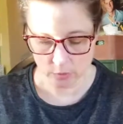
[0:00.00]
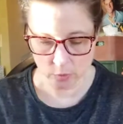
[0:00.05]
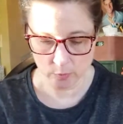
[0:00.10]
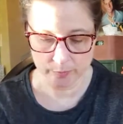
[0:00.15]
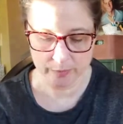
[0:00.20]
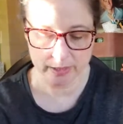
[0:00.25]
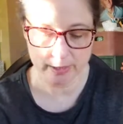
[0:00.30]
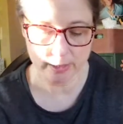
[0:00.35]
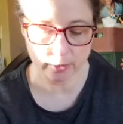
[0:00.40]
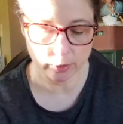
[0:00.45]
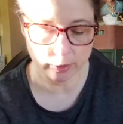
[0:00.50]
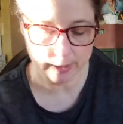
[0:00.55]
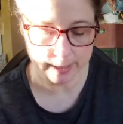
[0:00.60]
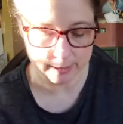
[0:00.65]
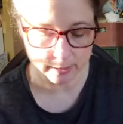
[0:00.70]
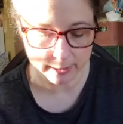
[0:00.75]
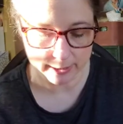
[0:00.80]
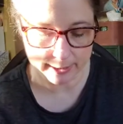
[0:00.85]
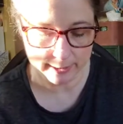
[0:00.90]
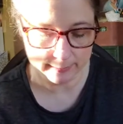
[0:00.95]
open it
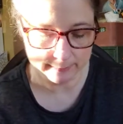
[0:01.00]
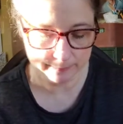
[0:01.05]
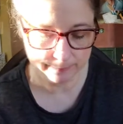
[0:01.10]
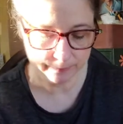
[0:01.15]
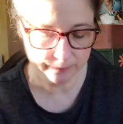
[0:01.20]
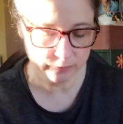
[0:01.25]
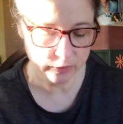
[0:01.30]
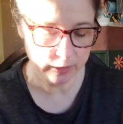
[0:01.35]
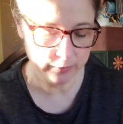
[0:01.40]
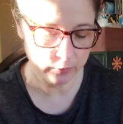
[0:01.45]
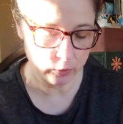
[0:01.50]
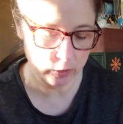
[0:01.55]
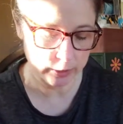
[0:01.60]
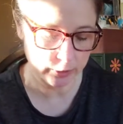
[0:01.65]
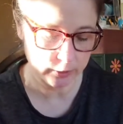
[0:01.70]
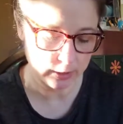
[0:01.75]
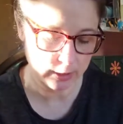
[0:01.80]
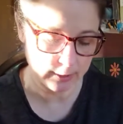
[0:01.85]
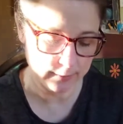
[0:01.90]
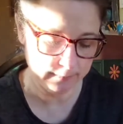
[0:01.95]
correctly. Of
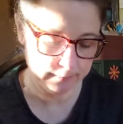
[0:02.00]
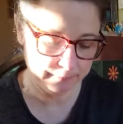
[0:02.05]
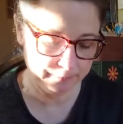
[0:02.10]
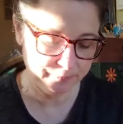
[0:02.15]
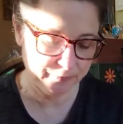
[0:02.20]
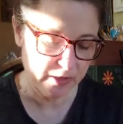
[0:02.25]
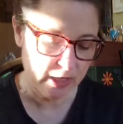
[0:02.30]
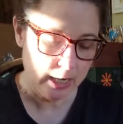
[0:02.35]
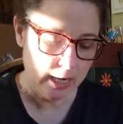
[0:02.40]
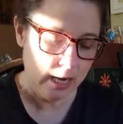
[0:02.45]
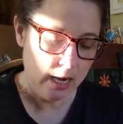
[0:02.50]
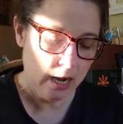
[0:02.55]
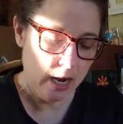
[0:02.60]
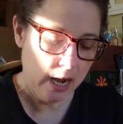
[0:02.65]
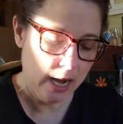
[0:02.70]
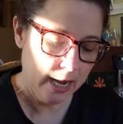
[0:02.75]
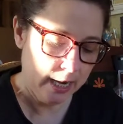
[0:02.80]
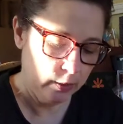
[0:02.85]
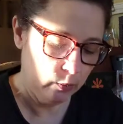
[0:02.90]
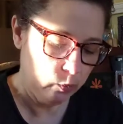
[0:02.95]
course not.
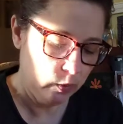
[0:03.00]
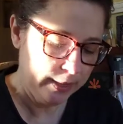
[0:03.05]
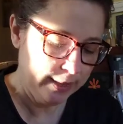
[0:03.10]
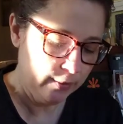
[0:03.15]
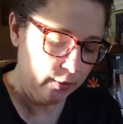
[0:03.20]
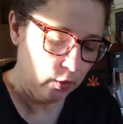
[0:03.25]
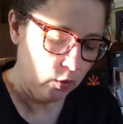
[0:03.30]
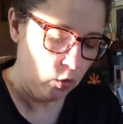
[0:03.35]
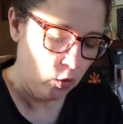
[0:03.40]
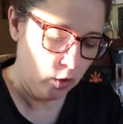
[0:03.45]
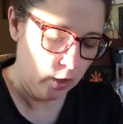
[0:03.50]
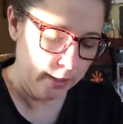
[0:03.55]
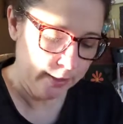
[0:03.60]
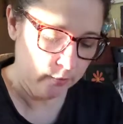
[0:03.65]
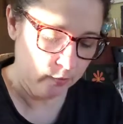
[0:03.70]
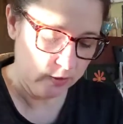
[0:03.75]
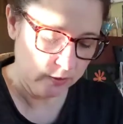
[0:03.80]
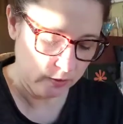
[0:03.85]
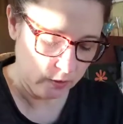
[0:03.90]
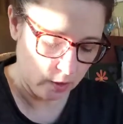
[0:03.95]
I went
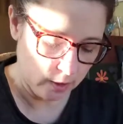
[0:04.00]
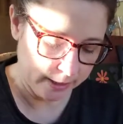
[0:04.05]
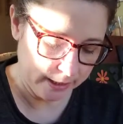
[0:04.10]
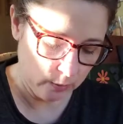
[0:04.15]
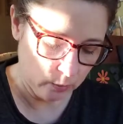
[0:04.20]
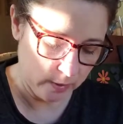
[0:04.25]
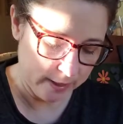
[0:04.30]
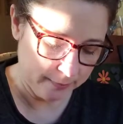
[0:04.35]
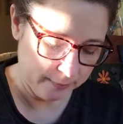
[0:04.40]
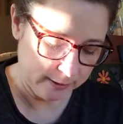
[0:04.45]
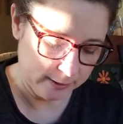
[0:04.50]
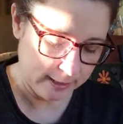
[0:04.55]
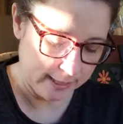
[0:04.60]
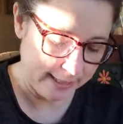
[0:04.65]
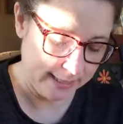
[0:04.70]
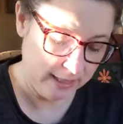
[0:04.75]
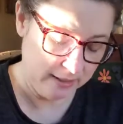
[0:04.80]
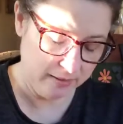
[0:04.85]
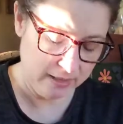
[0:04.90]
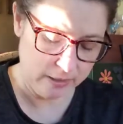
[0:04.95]
on the Sulky
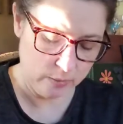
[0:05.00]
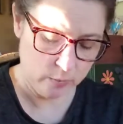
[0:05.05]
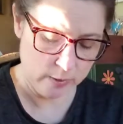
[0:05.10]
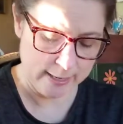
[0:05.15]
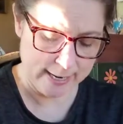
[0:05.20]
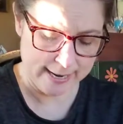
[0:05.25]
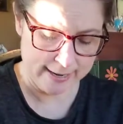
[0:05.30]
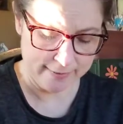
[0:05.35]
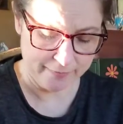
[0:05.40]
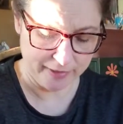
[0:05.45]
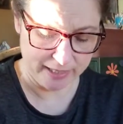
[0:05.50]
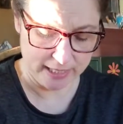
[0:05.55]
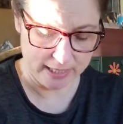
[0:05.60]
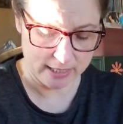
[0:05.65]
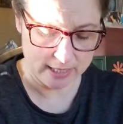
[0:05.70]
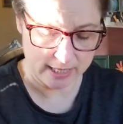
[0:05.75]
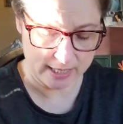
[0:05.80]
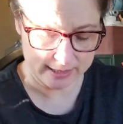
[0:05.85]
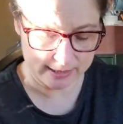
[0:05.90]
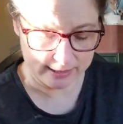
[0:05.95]
website and they were having
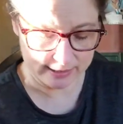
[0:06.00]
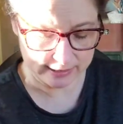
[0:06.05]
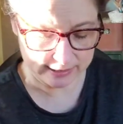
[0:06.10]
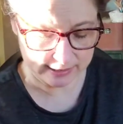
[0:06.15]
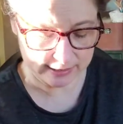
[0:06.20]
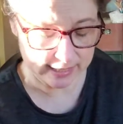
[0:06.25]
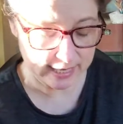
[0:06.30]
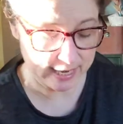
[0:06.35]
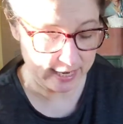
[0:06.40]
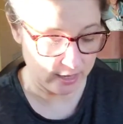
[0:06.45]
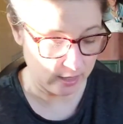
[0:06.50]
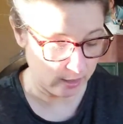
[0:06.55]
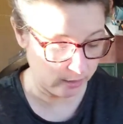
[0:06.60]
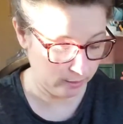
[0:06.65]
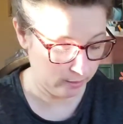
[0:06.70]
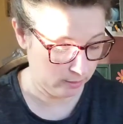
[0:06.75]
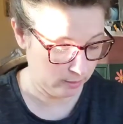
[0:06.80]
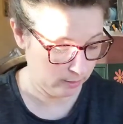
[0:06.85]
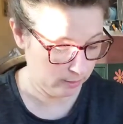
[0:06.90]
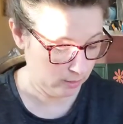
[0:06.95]
a
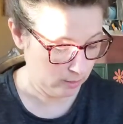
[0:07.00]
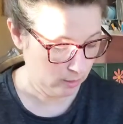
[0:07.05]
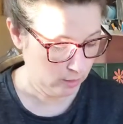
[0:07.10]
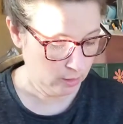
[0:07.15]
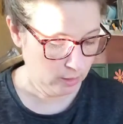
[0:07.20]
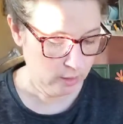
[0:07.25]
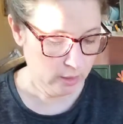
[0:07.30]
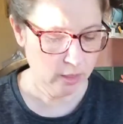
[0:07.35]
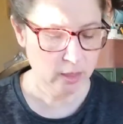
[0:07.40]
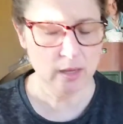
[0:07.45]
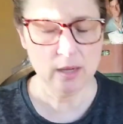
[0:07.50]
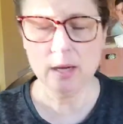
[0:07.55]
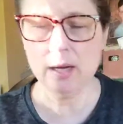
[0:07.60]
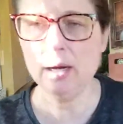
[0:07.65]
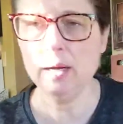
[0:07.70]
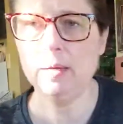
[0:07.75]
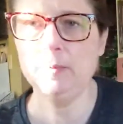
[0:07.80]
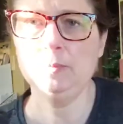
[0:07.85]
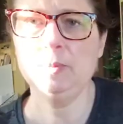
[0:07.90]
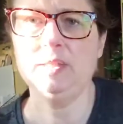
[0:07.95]
sale
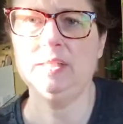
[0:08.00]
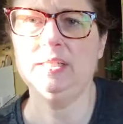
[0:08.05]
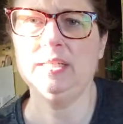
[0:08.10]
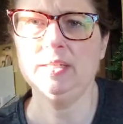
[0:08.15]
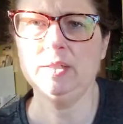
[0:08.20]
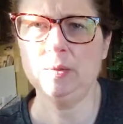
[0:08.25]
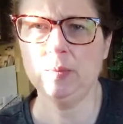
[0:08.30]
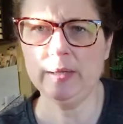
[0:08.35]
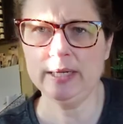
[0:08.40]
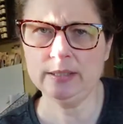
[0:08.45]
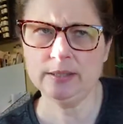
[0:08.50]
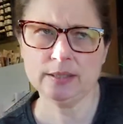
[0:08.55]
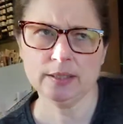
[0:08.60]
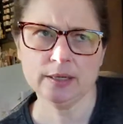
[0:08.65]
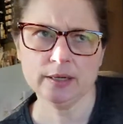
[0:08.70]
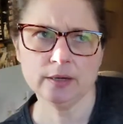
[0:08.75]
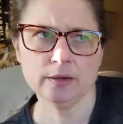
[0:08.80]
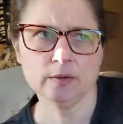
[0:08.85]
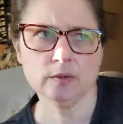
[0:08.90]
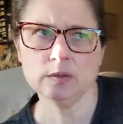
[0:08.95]
6 weeks
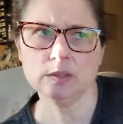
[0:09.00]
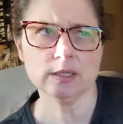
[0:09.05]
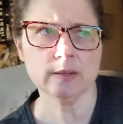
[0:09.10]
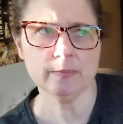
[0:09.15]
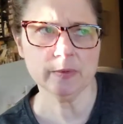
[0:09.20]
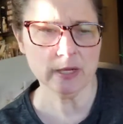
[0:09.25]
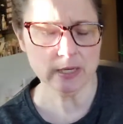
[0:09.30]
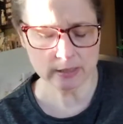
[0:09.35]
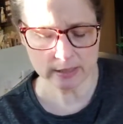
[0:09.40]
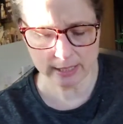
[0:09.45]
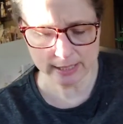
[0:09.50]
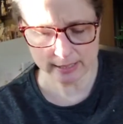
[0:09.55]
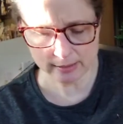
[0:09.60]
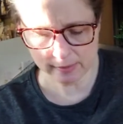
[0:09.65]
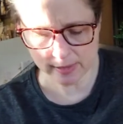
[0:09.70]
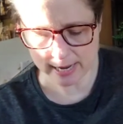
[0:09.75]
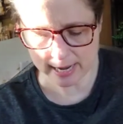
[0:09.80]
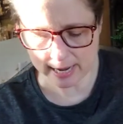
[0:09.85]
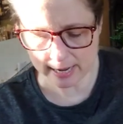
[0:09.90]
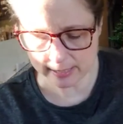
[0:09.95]
ago, something like
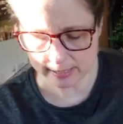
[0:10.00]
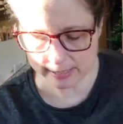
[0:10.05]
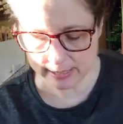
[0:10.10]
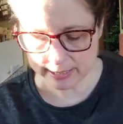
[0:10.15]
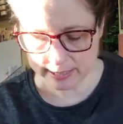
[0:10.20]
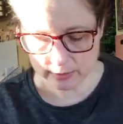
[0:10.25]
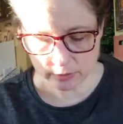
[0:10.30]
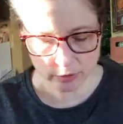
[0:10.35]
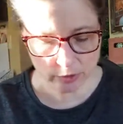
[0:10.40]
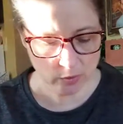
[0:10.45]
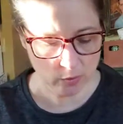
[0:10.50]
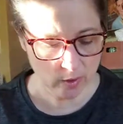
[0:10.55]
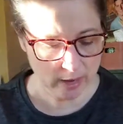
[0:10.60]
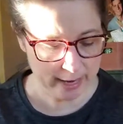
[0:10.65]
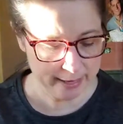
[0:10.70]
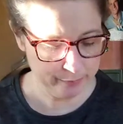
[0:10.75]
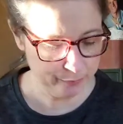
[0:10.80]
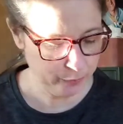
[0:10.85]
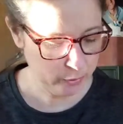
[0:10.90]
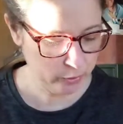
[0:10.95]
that. And so
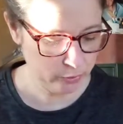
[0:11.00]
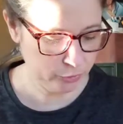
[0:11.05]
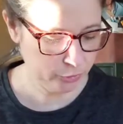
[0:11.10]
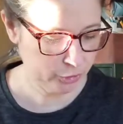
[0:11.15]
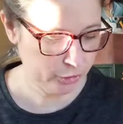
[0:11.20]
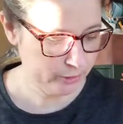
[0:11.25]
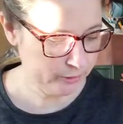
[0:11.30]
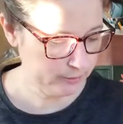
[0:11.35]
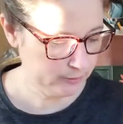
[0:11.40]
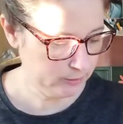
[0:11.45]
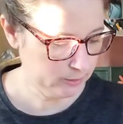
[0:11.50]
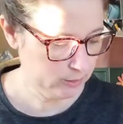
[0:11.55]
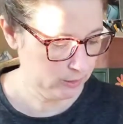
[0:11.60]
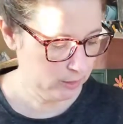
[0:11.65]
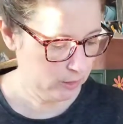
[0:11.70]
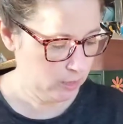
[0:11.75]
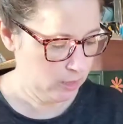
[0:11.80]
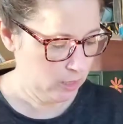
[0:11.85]
I purchased